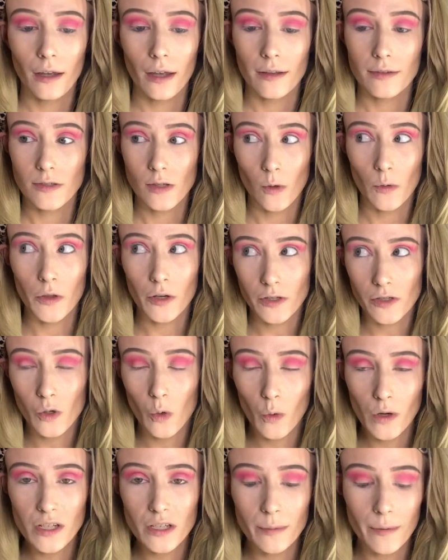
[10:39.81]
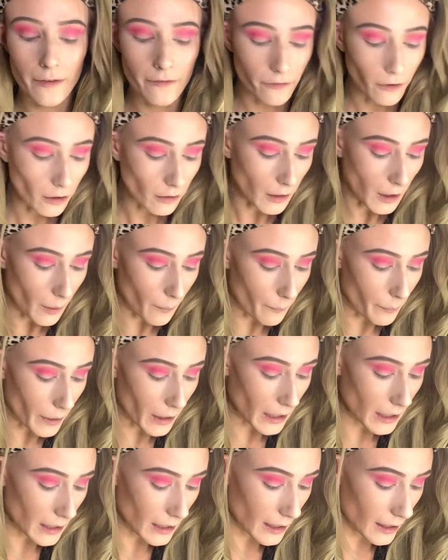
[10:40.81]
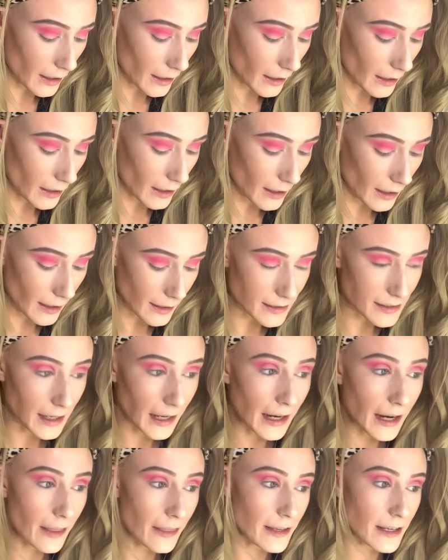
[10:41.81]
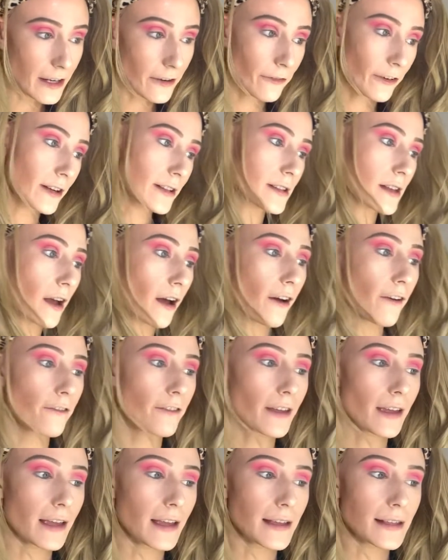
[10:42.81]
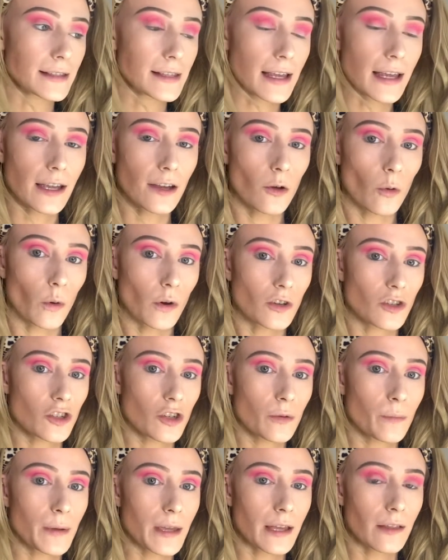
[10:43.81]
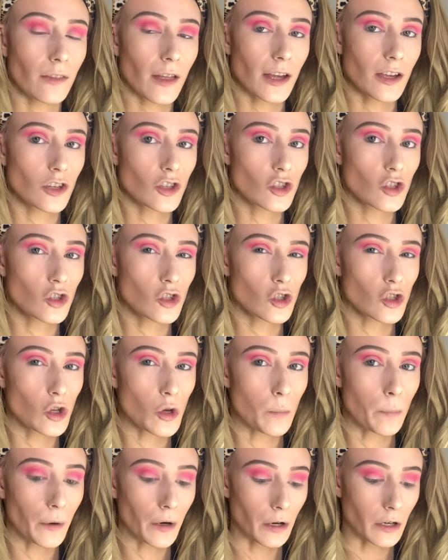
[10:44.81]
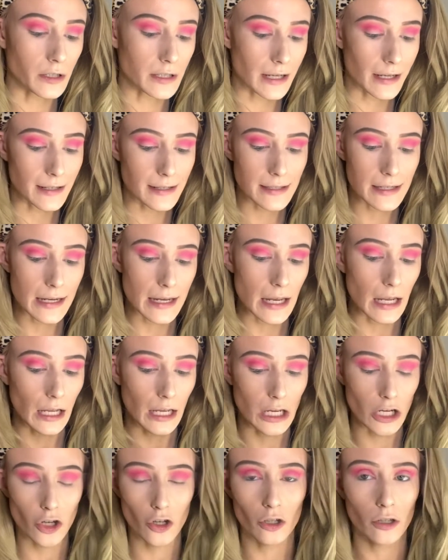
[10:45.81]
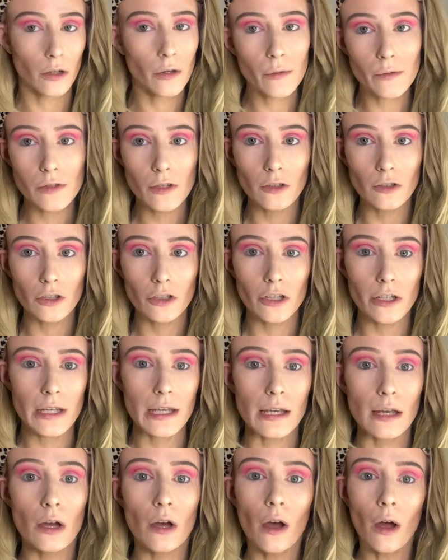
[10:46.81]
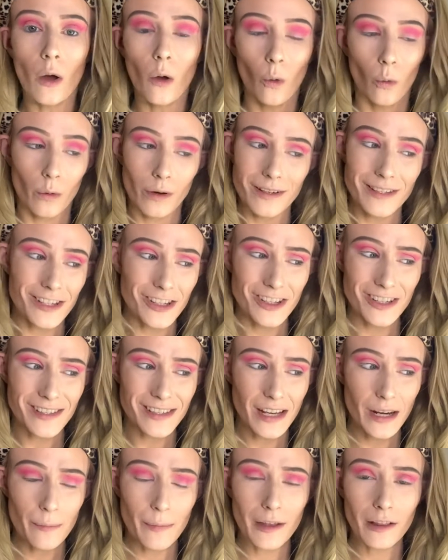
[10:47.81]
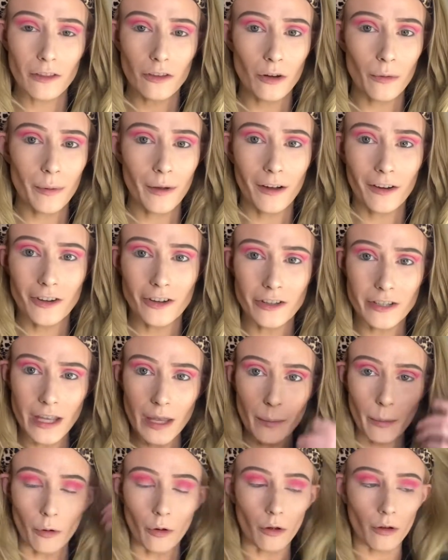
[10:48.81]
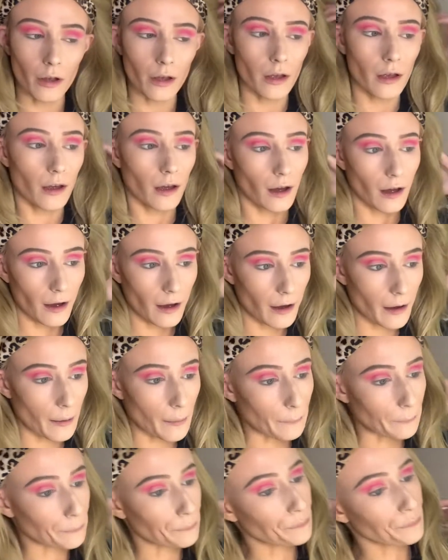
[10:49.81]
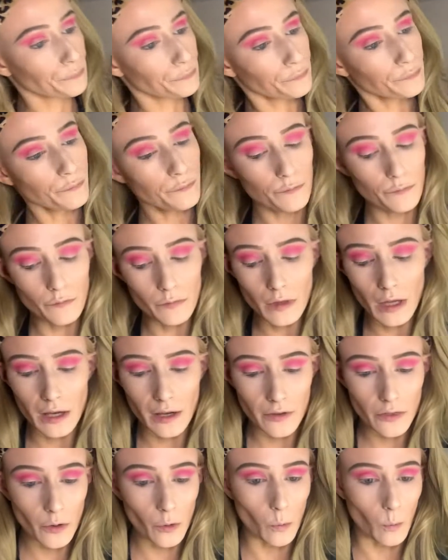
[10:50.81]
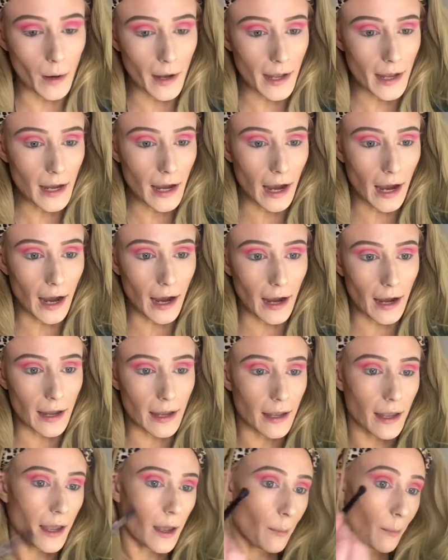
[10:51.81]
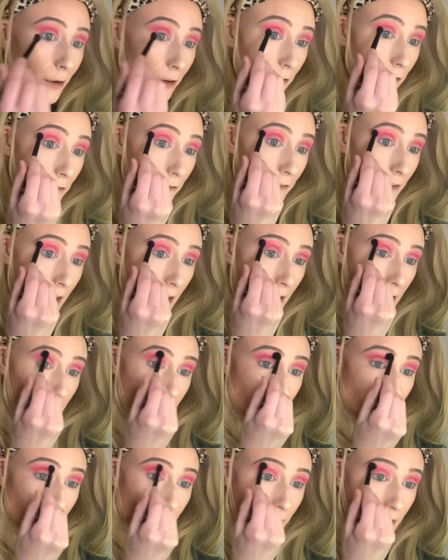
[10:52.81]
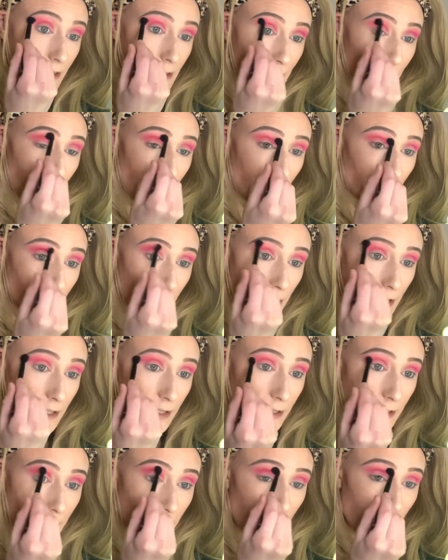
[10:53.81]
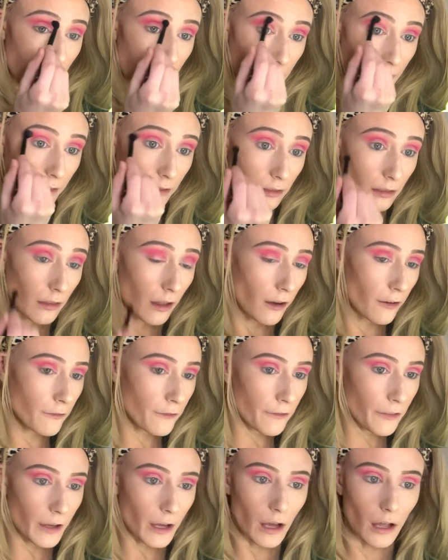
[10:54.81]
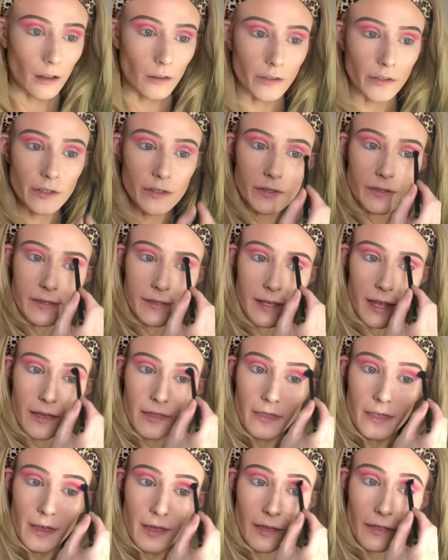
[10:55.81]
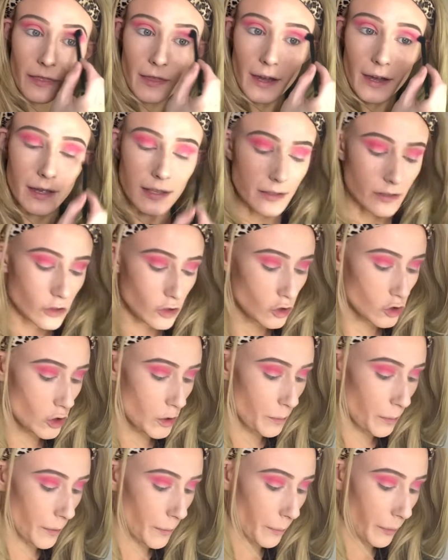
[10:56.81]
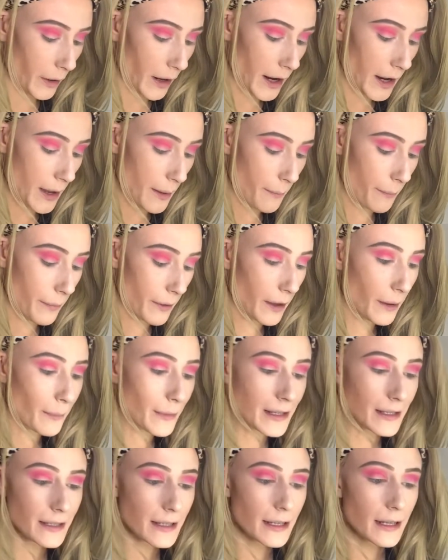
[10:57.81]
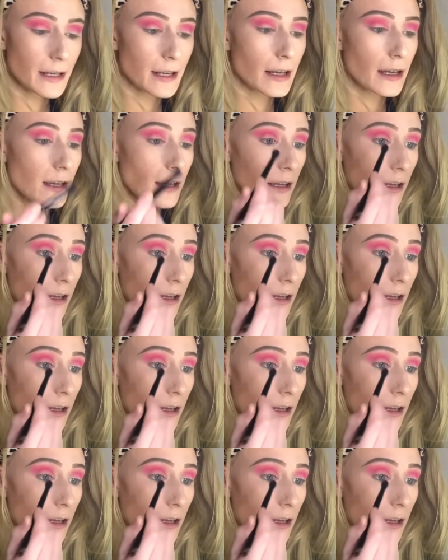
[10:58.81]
So there's going to be fallout, but it's kind of the difference of, is it going to be like super dusty and get your clothes all dirty, or is it just going to be a little bit on your table? Either way, I am a fan of this palette. I love the colors. I think that is super bright and pigmented.